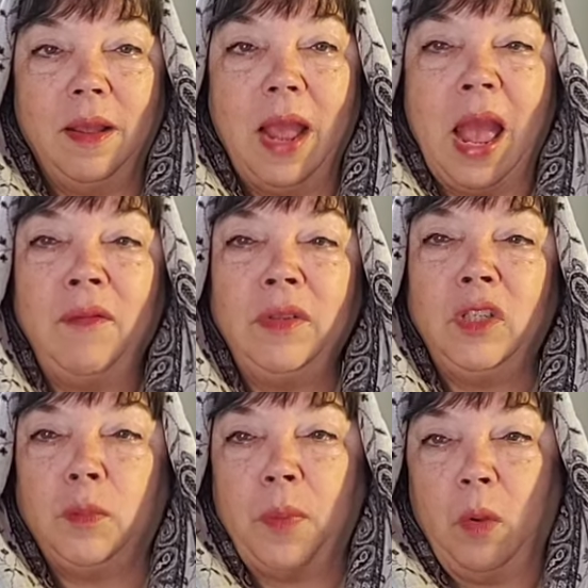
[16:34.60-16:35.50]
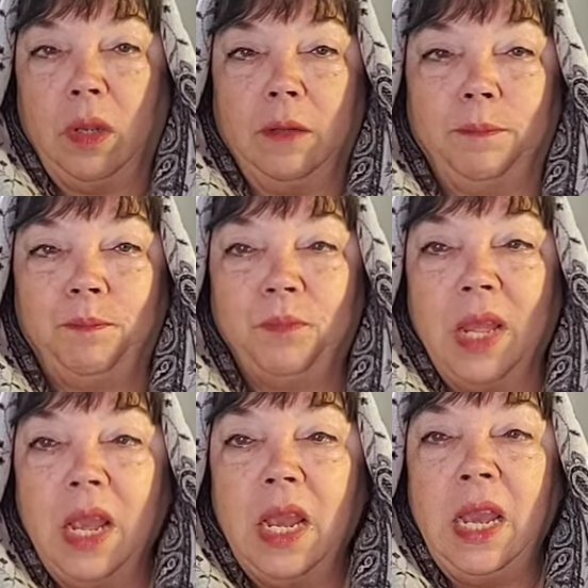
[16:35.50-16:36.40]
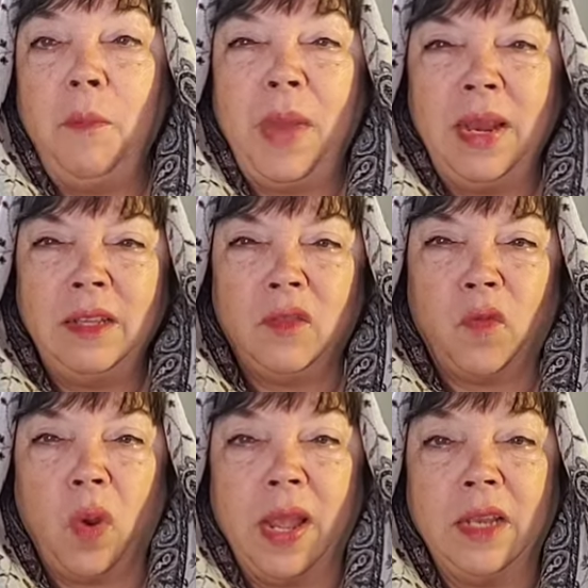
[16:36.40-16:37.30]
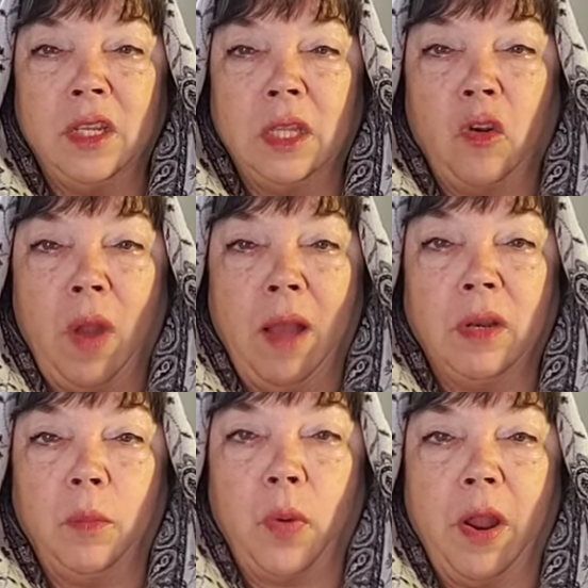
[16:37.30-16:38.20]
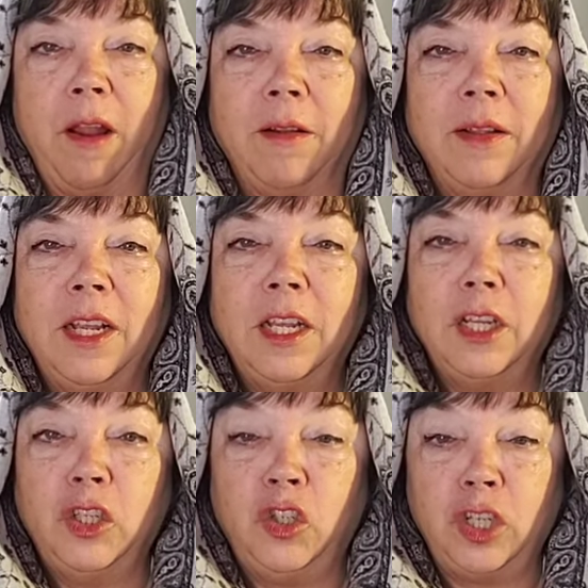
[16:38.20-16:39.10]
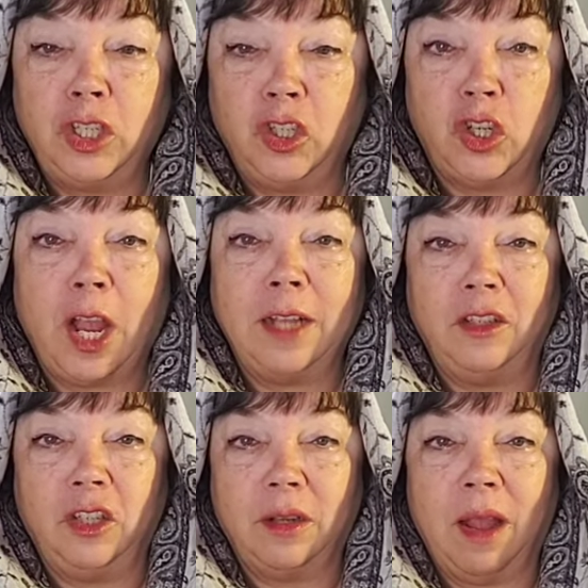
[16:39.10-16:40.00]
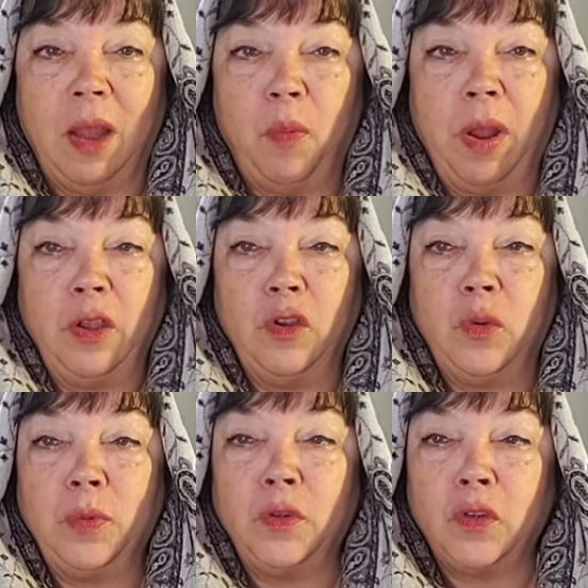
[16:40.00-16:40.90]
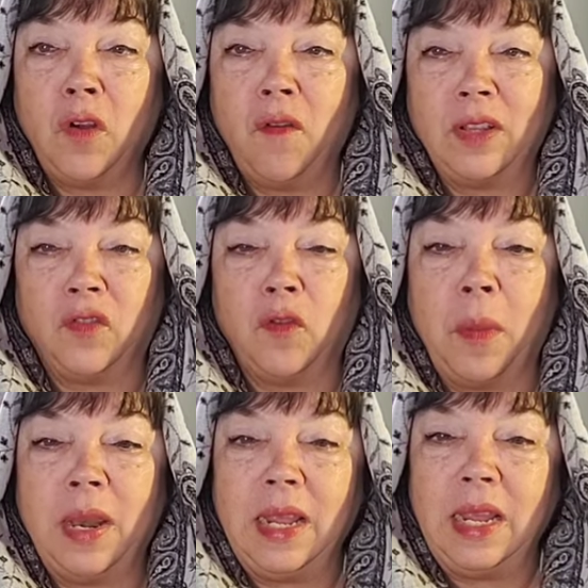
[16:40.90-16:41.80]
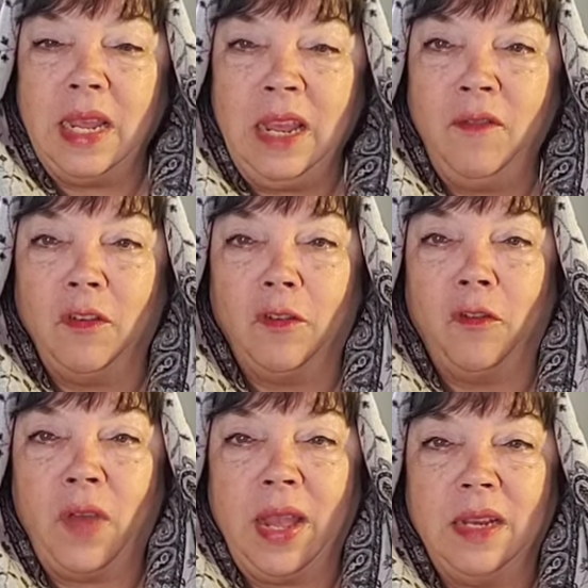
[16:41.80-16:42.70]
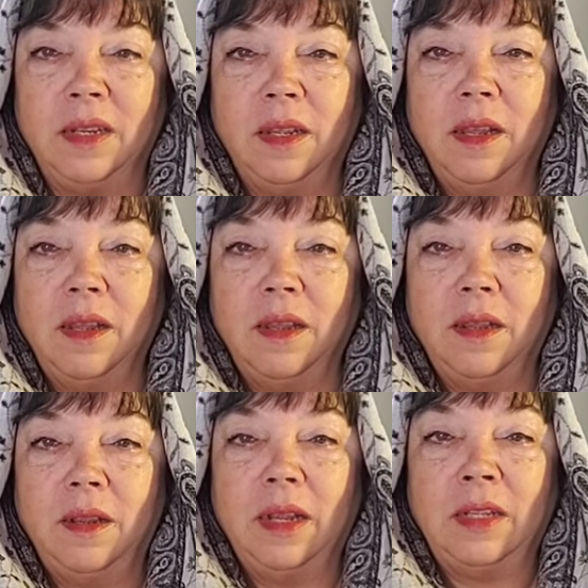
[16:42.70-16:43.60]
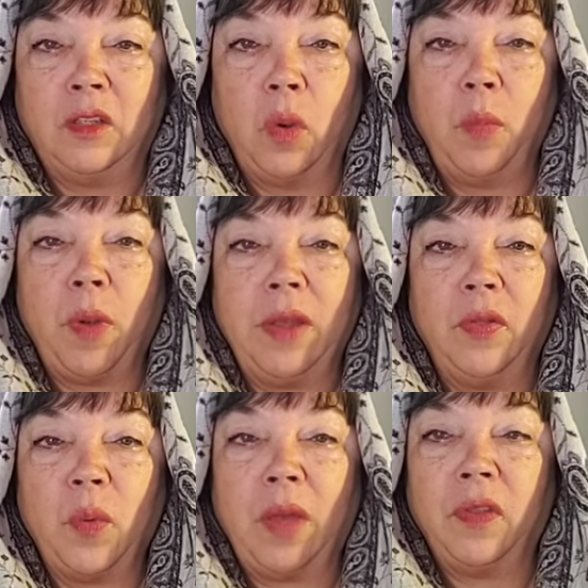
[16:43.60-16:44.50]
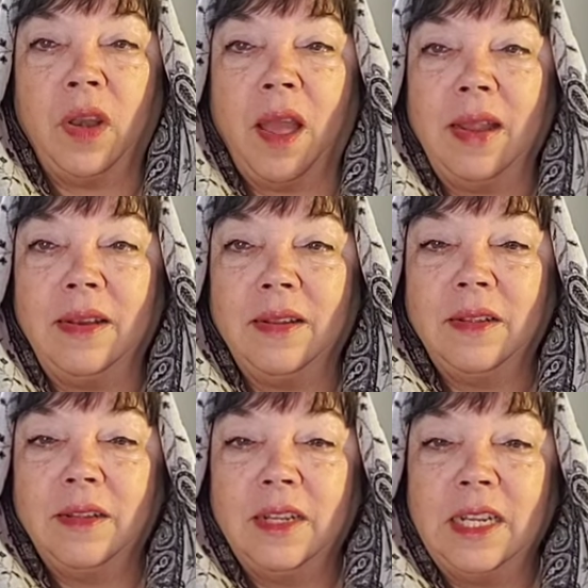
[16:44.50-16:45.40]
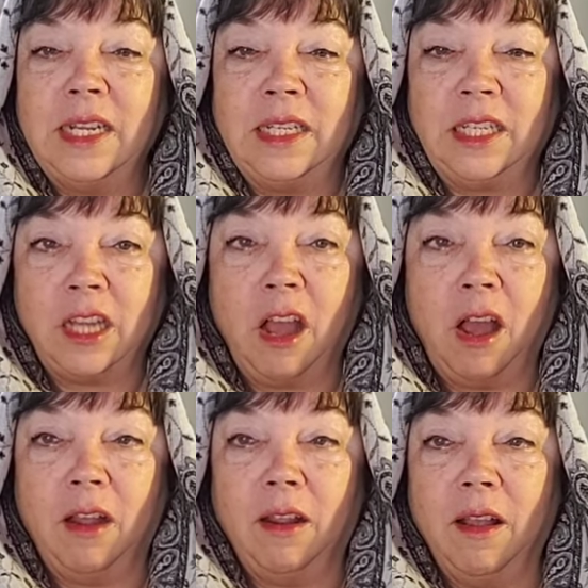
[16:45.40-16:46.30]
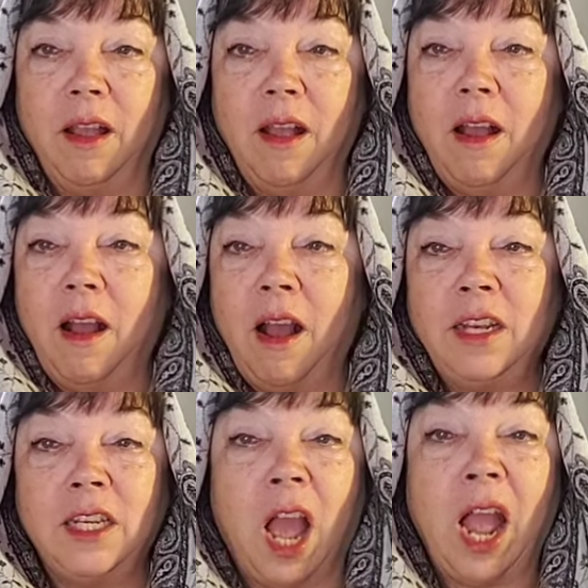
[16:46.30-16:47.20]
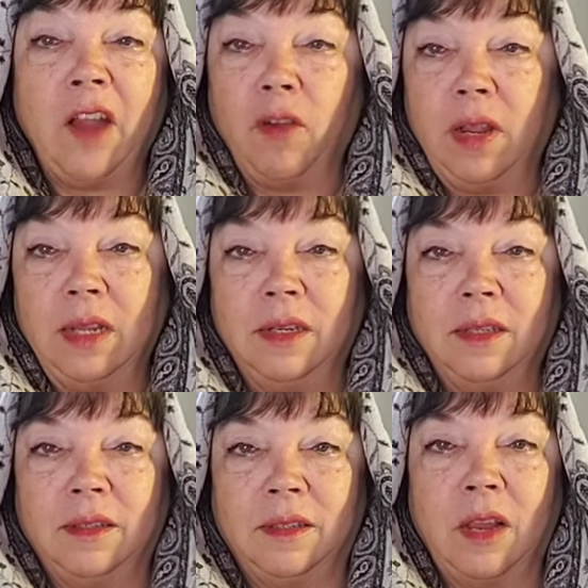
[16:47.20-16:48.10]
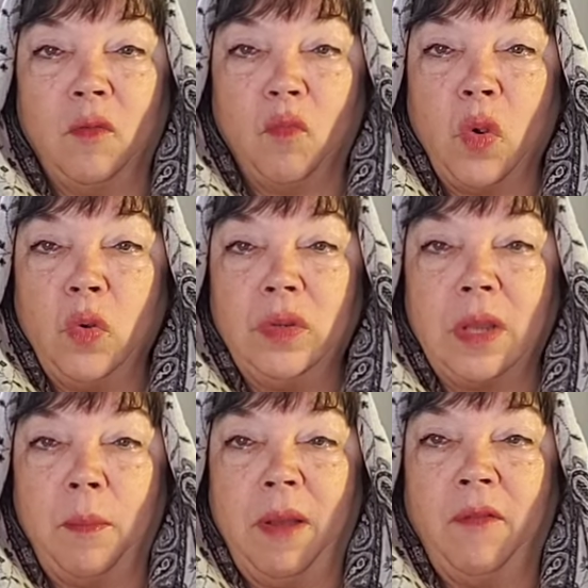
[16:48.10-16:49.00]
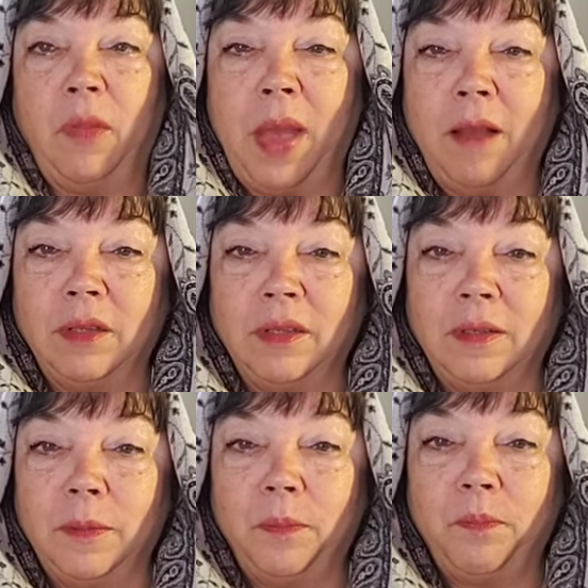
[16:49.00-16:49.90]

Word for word: Having spoken, he bent his forehead to the ground in prayer. Just judge, I pray you, to preserve us from an evil fate. And so he prayed throughout the night, his tongue untiring until the sun rose above the mountains.